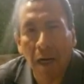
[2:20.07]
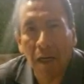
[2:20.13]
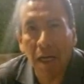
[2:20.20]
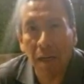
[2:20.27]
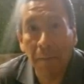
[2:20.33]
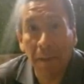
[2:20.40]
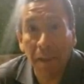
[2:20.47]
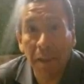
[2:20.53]

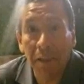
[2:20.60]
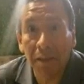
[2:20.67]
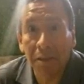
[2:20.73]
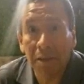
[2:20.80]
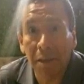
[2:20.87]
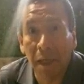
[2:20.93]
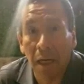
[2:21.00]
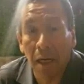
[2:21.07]
Heaven is
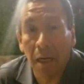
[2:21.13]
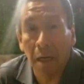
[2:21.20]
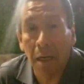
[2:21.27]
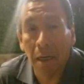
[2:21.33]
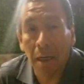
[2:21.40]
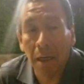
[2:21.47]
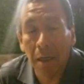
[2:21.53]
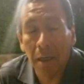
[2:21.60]

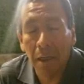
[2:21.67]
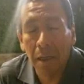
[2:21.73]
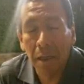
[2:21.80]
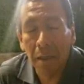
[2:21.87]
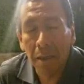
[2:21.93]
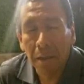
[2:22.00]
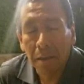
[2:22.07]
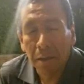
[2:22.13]

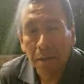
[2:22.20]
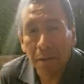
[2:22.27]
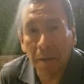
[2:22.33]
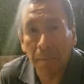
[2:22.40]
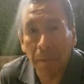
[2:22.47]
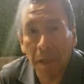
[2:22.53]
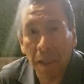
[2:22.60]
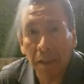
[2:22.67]
the
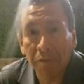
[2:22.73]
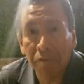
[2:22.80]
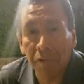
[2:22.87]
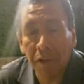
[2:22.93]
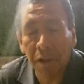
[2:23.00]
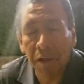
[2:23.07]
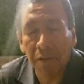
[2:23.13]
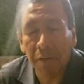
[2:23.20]
place
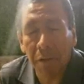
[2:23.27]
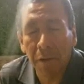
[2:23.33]
where